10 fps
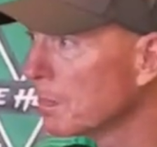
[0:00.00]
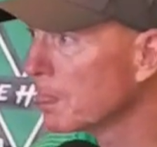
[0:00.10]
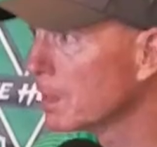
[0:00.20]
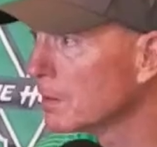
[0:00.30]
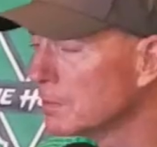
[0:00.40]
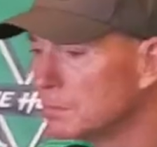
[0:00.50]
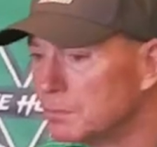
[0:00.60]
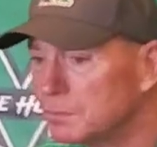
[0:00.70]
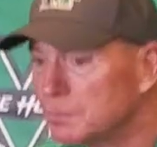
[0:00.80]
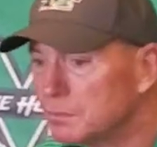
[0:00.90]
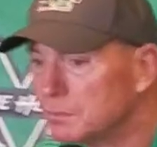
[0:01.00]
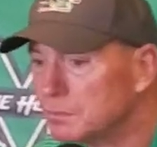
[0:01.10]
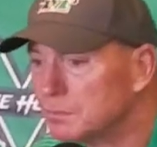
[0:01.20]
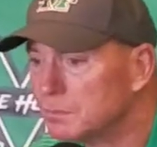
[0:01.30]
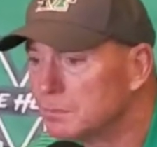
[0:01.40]
Your all's run defense to
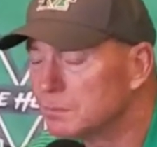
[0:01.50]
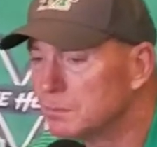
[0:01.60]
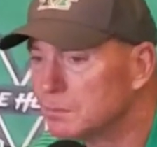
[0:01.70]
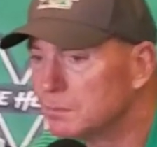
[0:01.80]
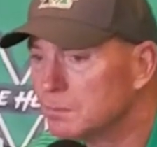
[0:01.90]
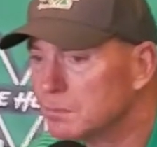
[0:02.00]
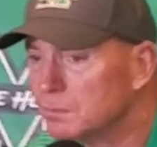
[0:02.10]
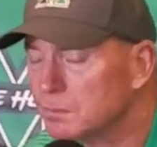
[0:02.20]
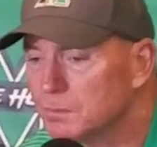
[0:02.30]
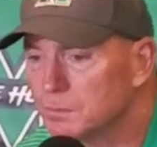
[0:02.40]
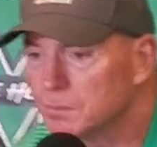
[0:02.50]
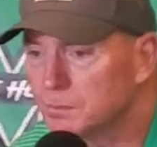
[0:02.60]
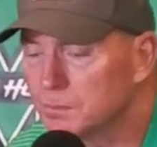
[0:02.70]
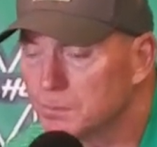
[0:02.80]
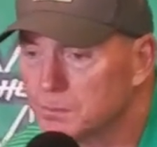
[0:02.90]
this point, I know that,
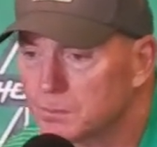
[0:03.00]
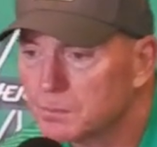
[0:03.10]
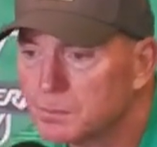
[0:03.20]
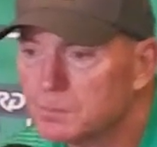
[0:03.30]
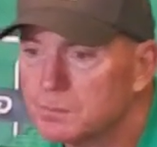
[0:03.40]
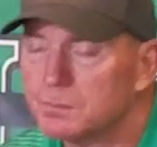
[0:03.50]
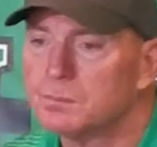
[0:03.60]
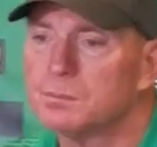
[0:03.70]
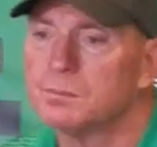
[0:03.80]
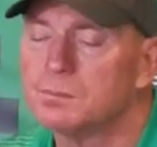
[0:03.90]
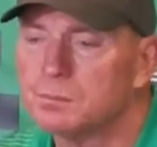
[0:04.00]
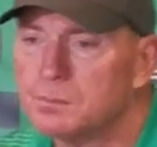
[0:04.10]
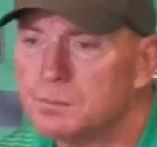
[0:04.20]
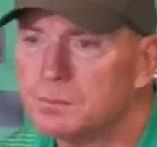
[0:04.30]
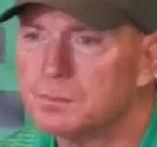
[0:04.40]
Eastern had some yardage, but they went
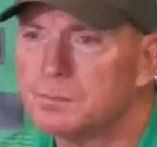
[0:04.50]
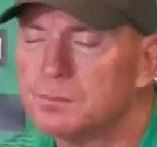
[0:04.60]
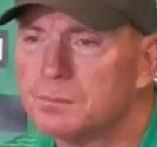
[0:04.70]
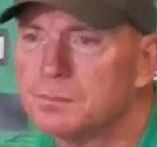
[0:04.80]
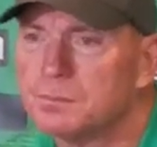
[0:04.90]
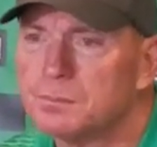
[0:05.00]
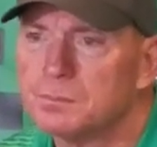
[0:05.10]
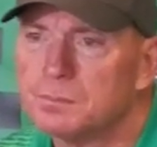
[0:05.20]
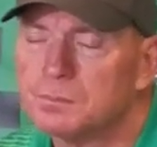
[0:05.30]
to basically